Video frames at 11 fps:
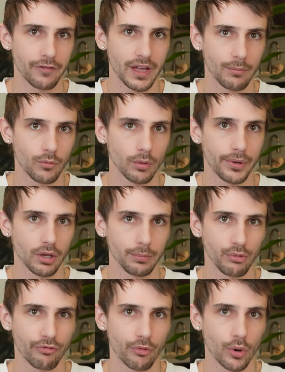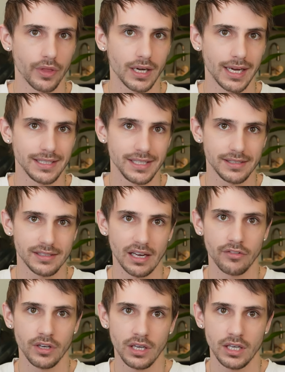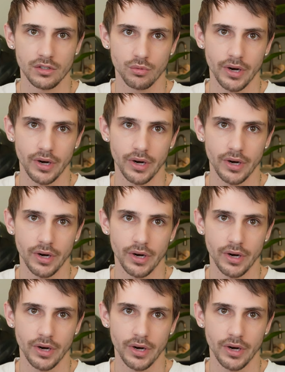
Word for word: of them were built before the 1970s,